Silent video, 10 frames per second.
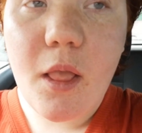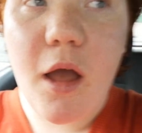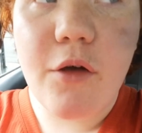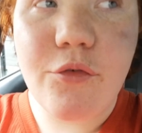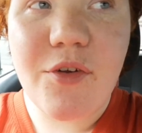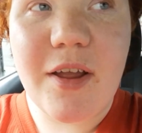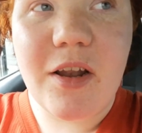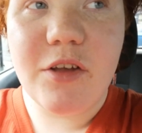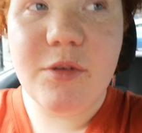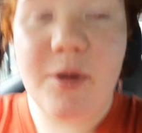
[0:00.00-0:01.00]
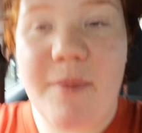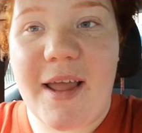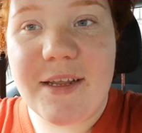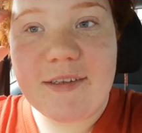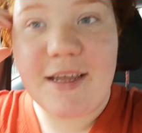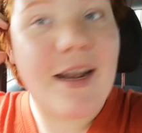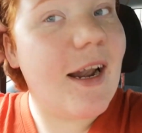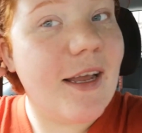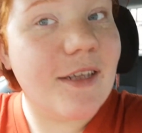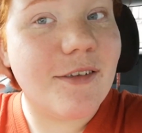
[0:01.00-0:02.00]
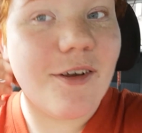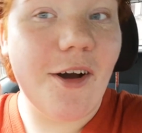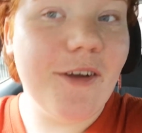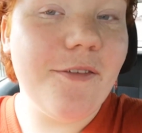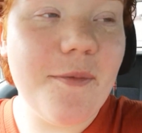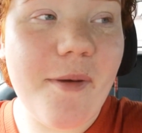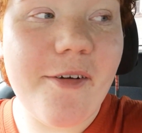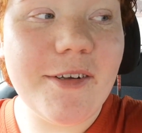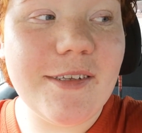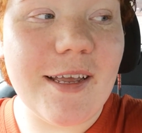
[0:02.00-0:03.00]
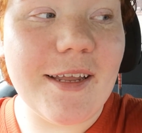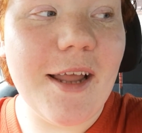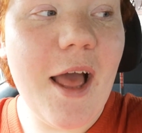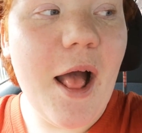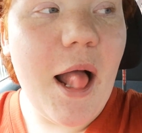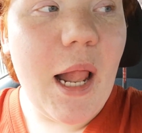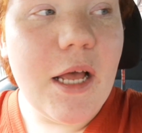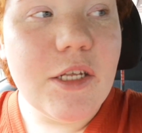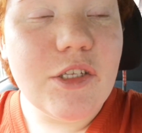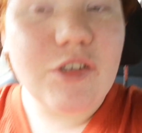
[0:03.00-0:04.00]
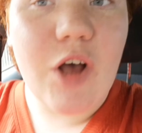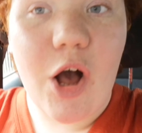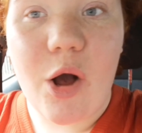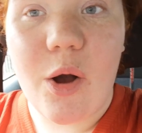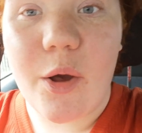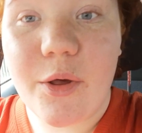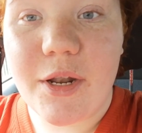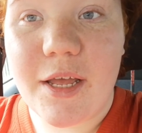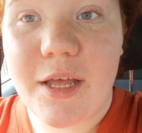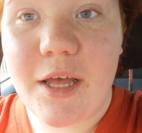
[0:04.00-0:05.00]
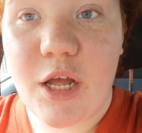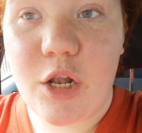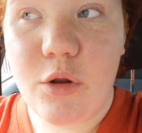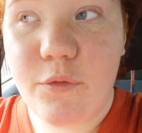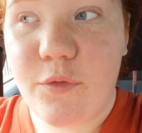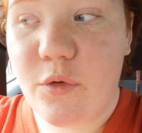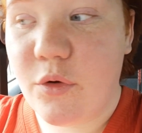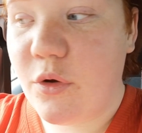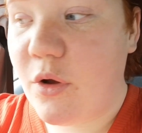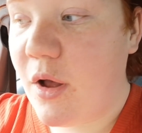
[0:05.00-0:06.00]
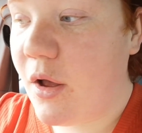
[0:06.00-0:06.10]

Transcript: I've realized when I'm editing, and it's kind of embarrassing. So I'm gonna look for